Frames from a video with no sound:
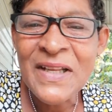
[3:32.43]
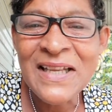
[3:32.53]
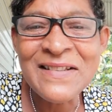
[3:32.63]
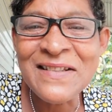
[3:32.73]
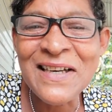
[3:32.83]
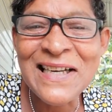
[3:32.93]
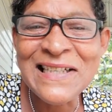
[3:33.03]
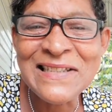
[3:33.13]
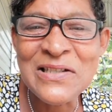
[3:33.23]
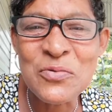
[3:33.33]
It's not an
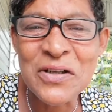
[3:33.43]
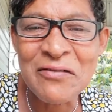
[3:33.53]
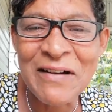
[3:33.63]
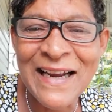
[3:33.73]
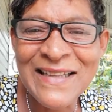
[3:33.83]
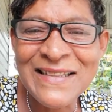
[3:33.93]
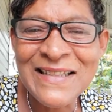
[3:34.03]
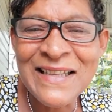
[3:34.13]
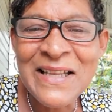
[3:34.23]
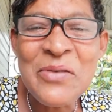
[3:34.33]
easy word, right?
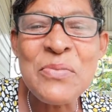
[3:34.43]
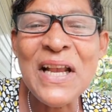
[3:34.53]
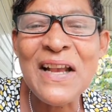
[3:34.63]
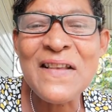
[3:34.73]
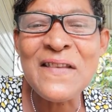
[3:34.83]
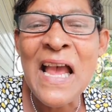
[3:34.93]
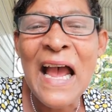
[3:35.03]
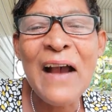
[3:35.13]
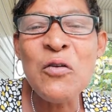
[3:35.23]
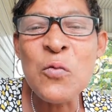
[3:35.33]
Because
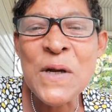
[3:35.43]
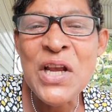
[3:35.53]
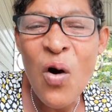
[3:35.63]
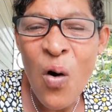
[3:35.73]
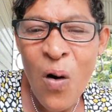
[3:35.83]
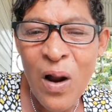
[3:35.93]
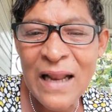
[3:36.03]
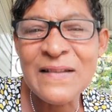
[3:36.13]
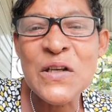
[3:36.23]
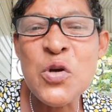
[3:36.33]
we
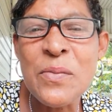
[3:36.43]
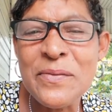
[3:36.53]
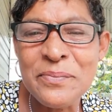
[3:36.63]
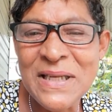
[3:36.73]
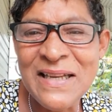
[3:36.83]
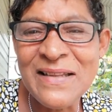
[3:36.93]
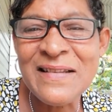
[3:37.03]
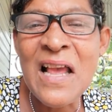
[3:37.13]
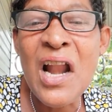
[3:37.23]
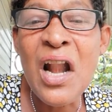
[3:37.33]
all, as human
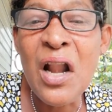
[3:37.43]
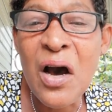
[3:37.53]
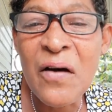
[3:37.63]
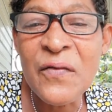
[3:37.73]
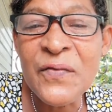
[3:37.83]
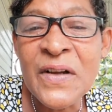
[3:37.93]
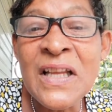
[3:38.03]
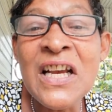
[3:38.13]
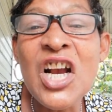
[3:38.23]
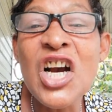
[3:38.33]
beings, love
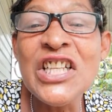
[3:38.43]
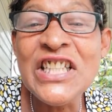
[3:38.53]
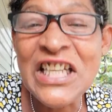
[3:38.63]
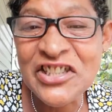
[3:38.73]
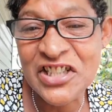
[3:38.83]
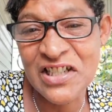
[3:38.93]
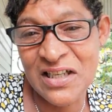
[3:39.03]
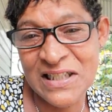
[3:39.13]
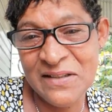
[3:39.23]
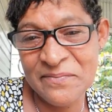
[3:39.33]

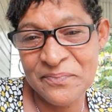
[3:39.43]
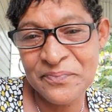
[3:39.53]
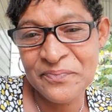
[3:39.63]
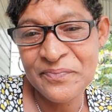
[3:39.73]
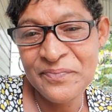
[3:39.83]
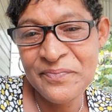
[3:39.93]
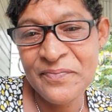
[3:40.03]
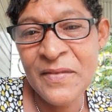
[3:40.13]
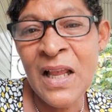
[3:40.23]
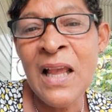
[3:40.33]
conditionally.
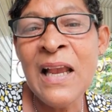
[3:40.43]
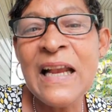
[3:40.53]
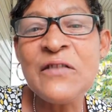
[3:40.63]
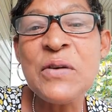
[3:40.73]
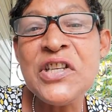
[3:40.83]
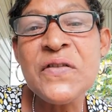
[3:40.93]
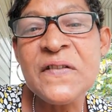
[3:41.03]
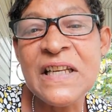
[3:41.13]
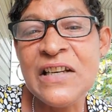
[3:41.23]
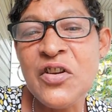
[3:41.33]
Because when you
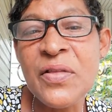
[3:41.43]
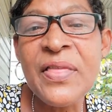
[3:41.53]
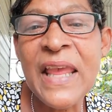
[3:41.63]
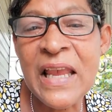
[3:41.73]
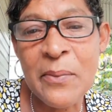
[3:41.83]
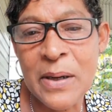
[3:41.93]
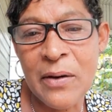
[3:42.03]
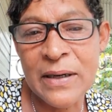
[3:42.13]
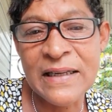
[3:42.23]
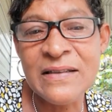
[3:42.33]
sit and you think
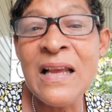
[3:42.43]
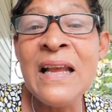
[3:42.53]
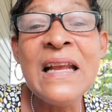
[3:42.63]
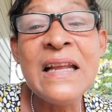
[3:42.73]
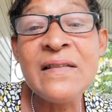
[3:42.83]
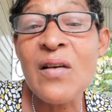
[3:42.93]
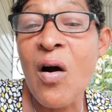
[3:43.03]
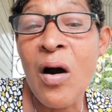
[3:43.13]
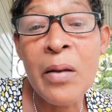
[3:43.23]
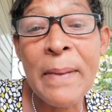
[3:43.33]
about it, it's
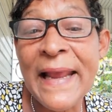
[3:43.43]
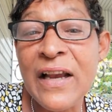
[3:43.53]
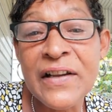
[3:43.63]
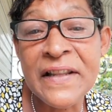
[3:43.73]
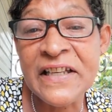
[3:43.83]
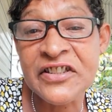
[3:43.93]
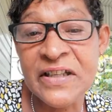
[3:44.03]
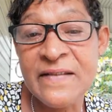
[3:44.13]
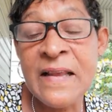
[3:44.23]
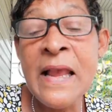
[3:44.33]
all by
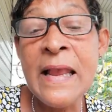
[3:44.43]
conditions.